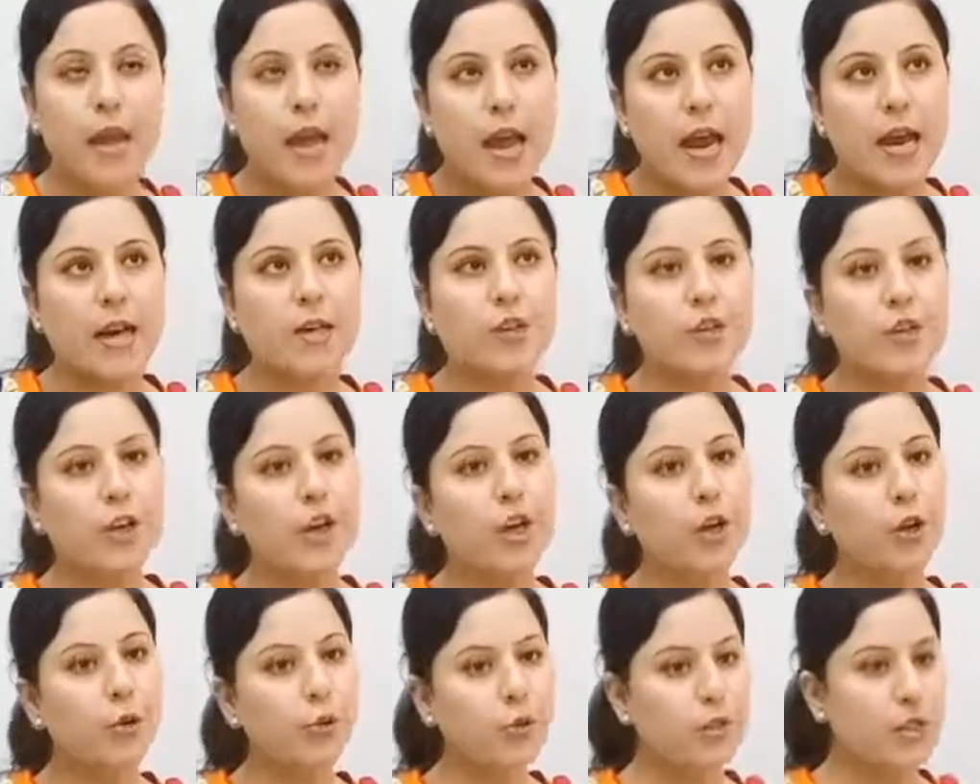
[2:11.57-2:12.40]
and she
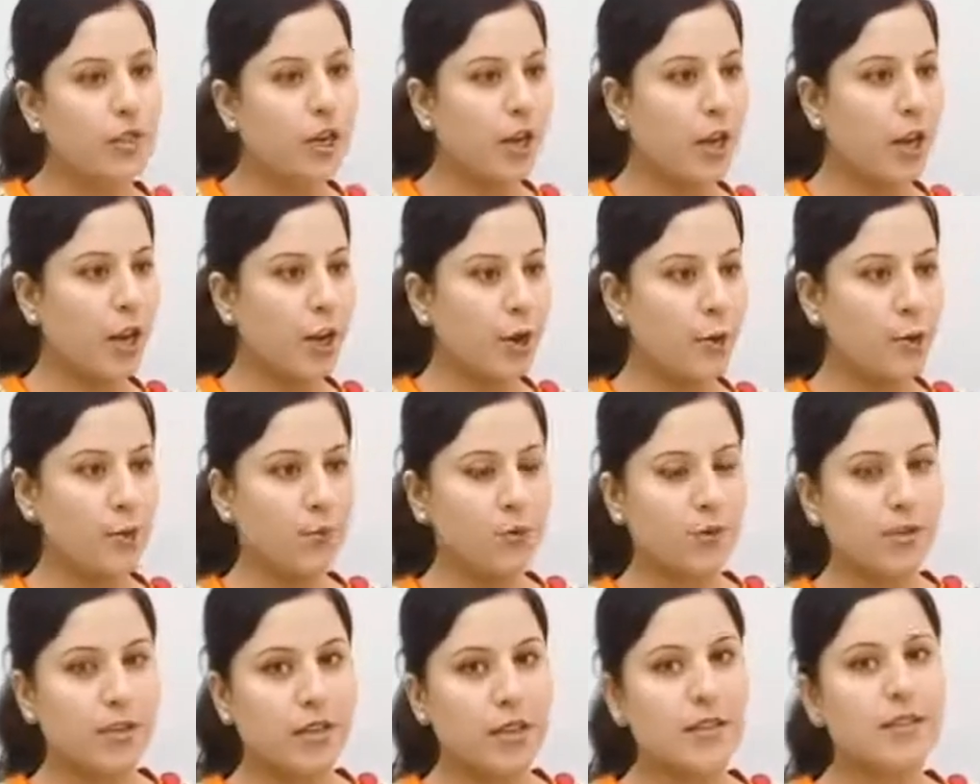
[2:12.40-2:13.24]
usually
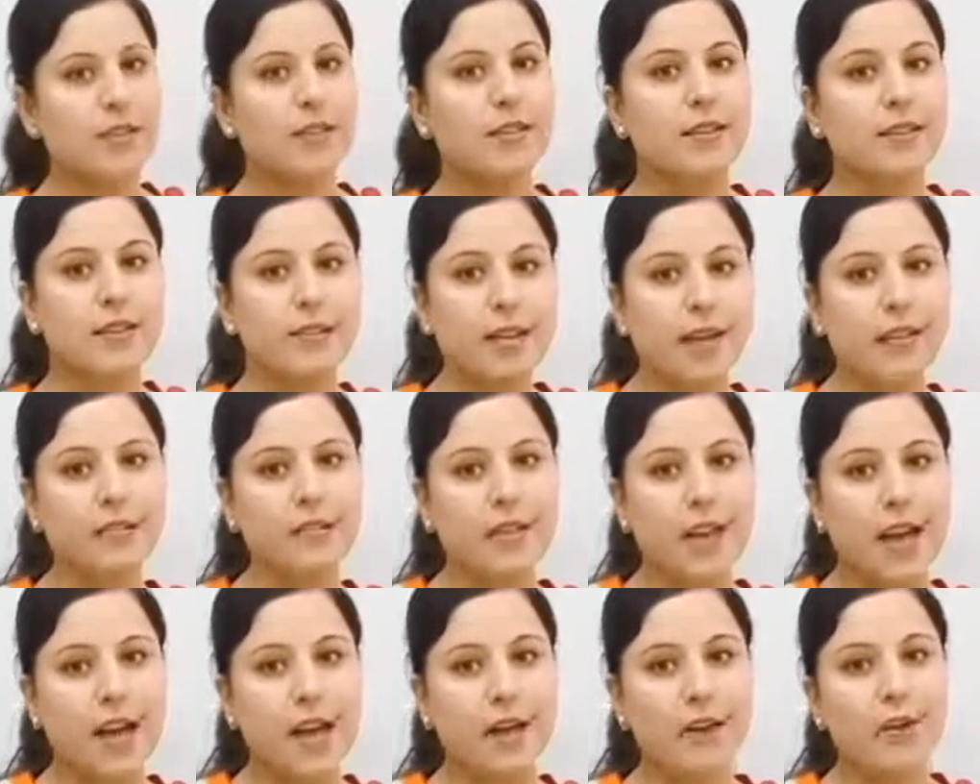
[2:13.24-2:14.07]
uses such
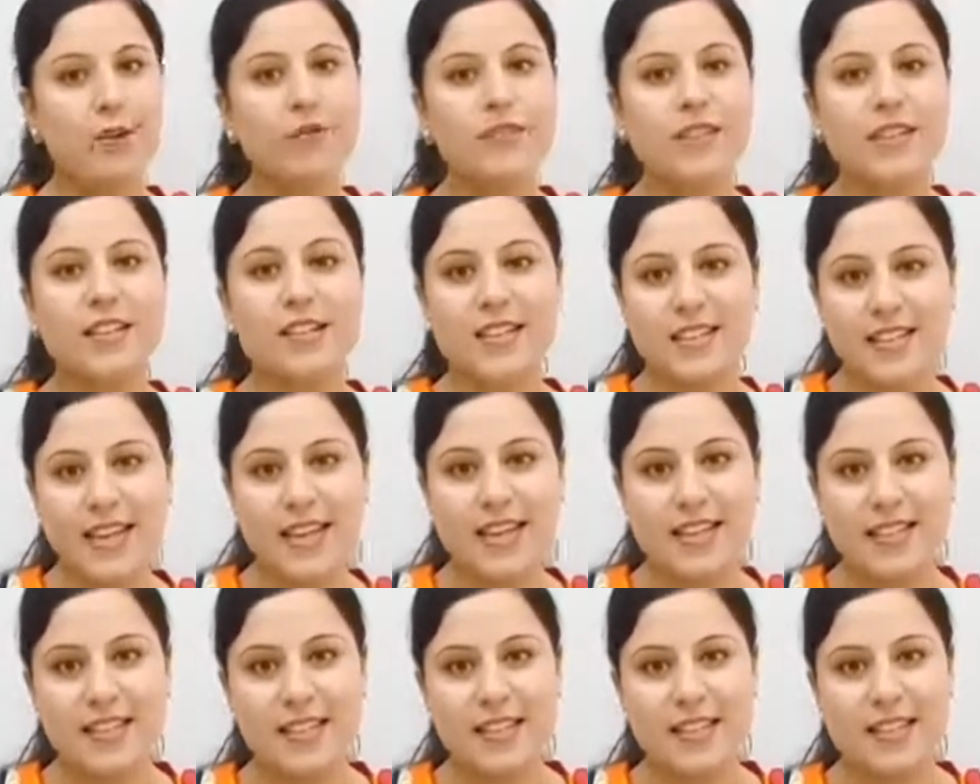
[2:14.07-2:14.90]
kind of
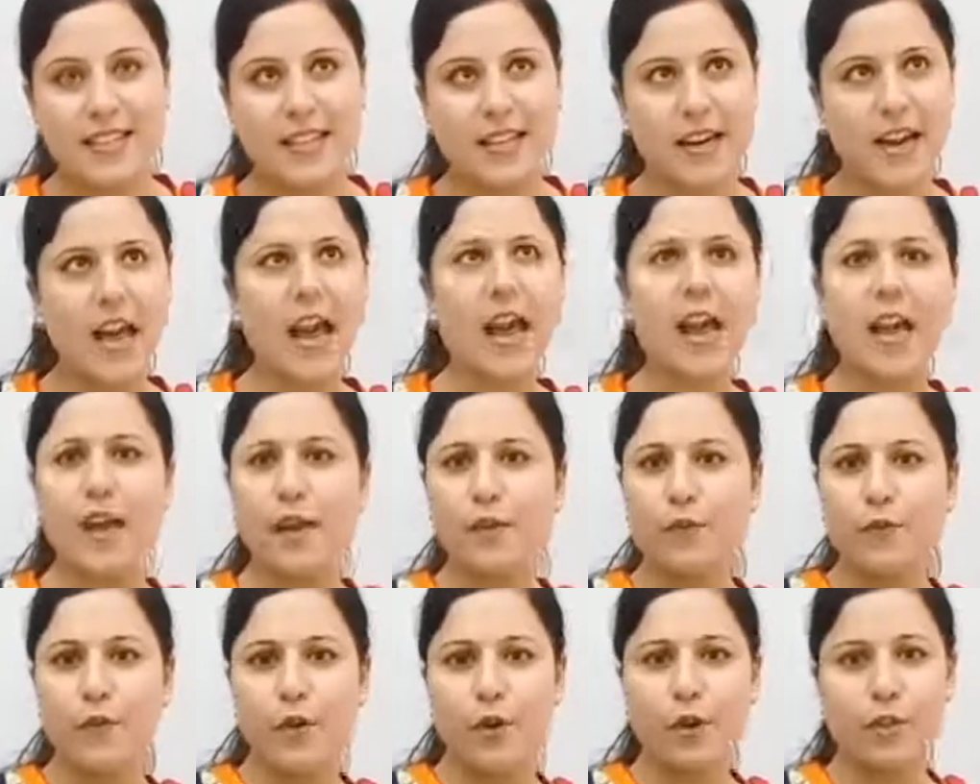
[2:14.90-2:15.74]
sentences, that I
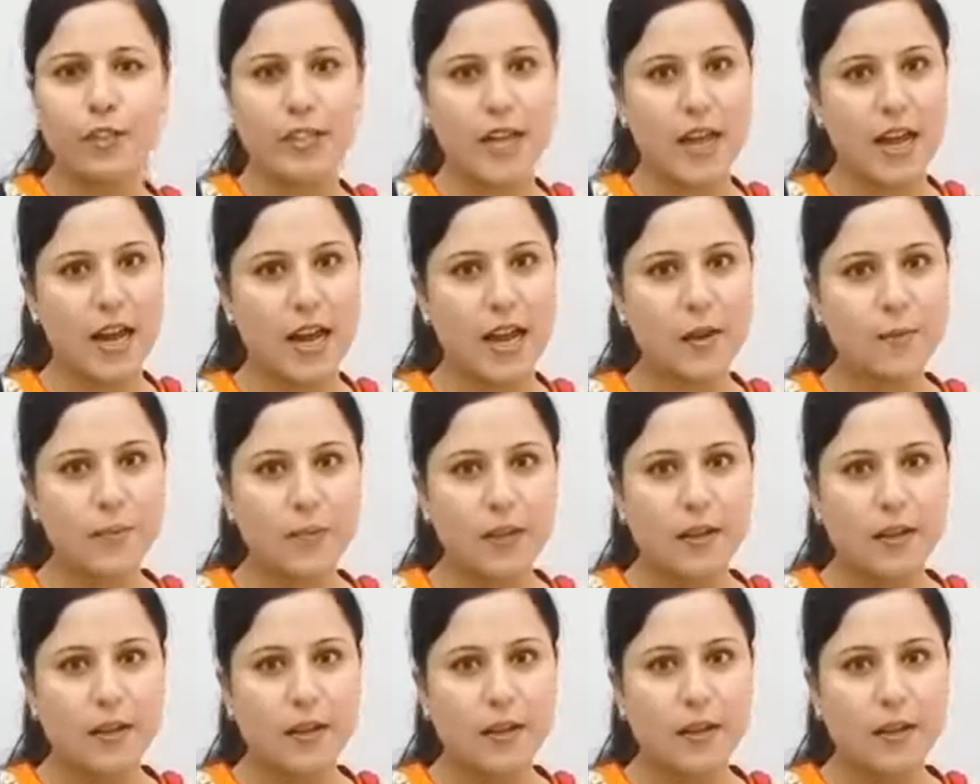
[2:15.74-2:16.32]
have no time